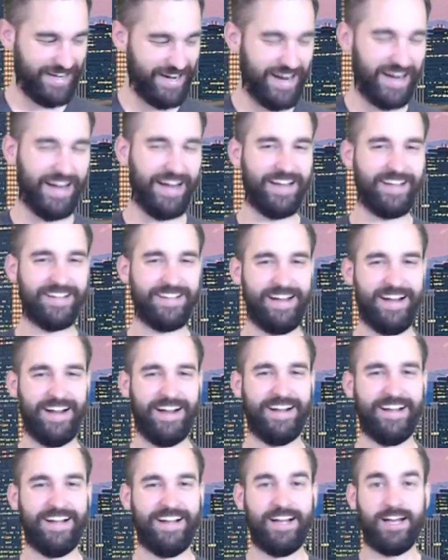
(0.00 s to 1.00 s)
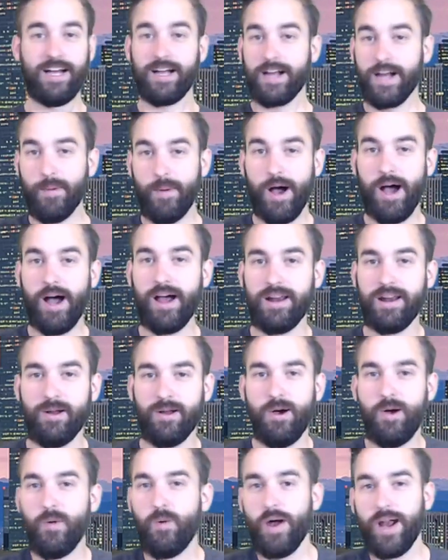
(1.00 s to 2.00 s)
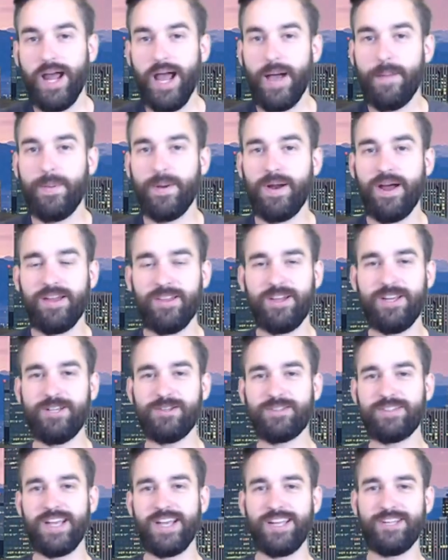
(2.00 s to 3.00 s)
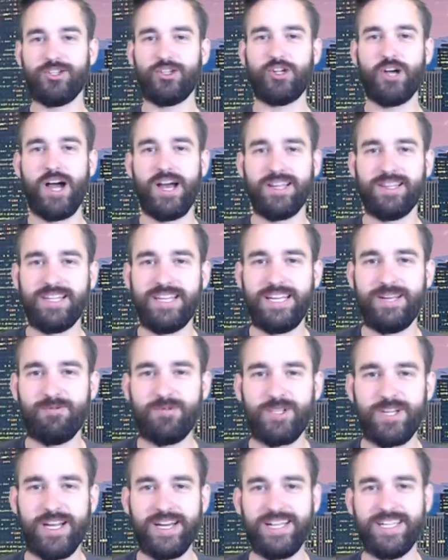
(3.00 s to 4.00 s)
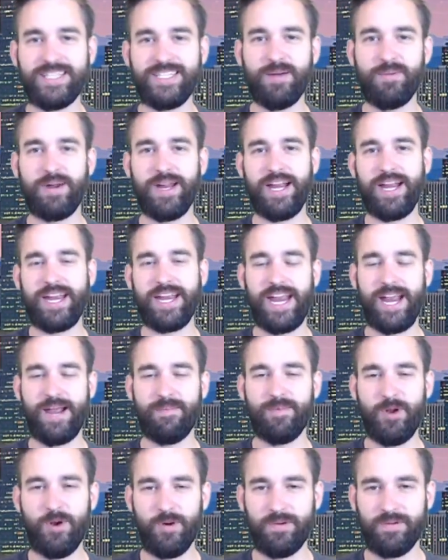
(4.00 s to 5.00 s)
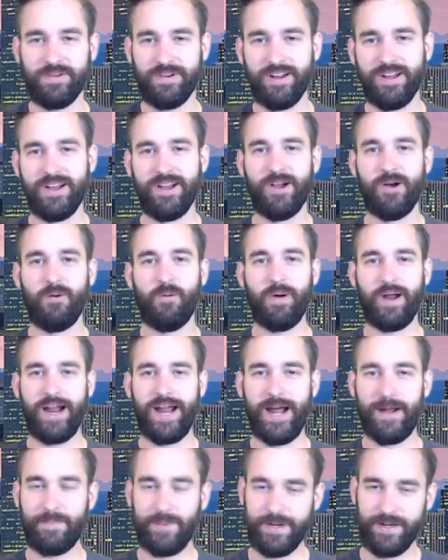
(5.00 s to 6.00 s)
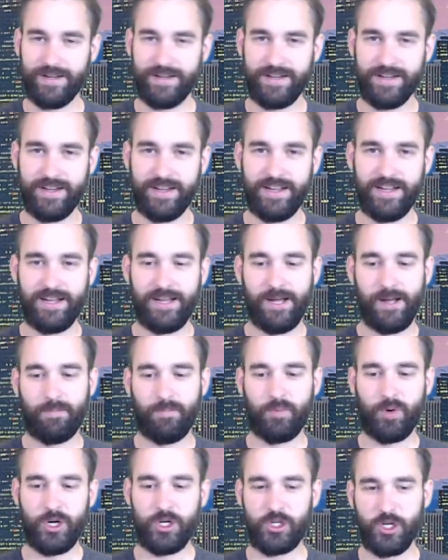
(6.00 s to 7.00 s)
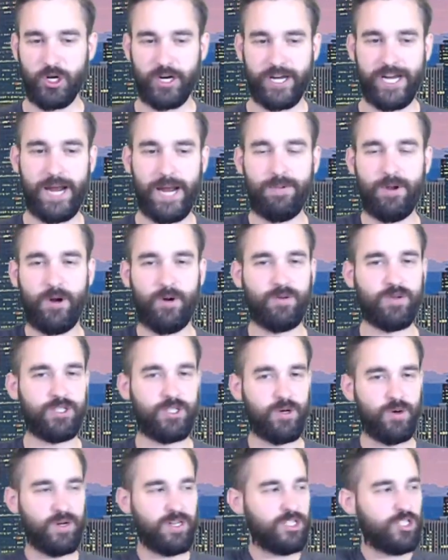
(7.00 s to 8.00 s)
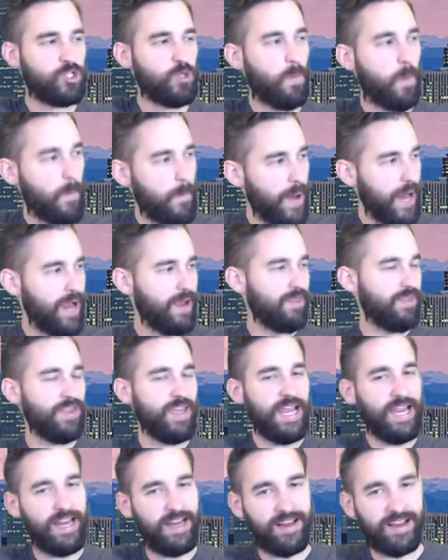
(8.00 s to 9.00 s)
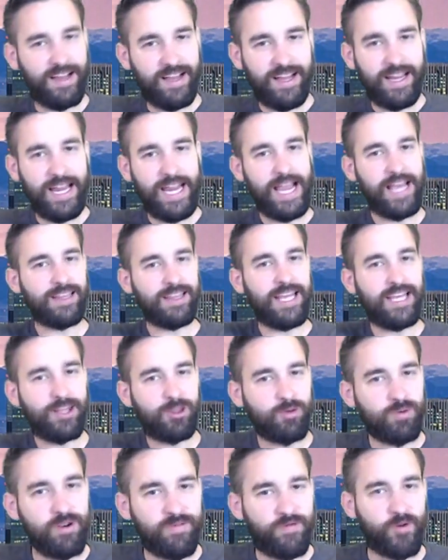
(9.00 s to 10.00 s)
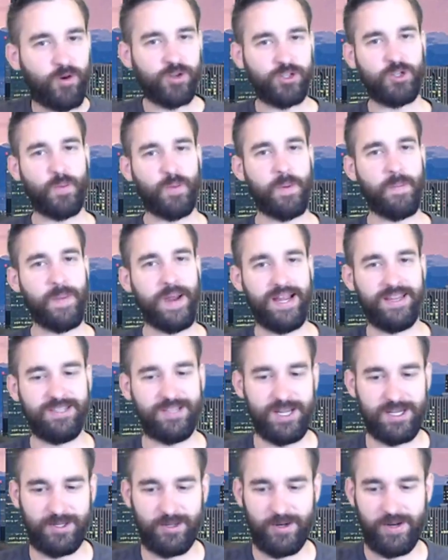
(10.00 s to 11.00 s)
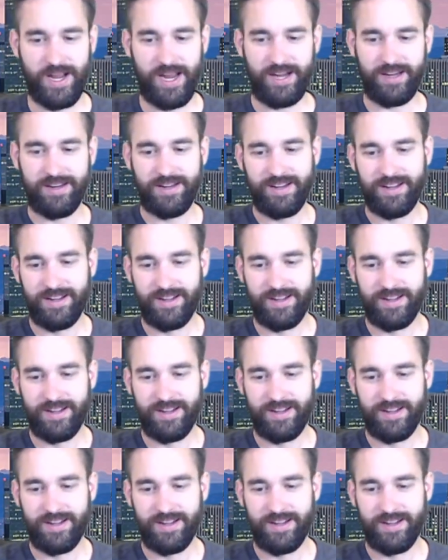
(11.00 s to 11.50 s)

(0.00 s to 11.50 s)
Yeah. Come on. What happened? I thought you said Sean Lee was going to intimidate Cam Newton. What happened? Pretty sure Cam Newton was doing his Superman thing. He had like 3 or 4 Supermans yesterday.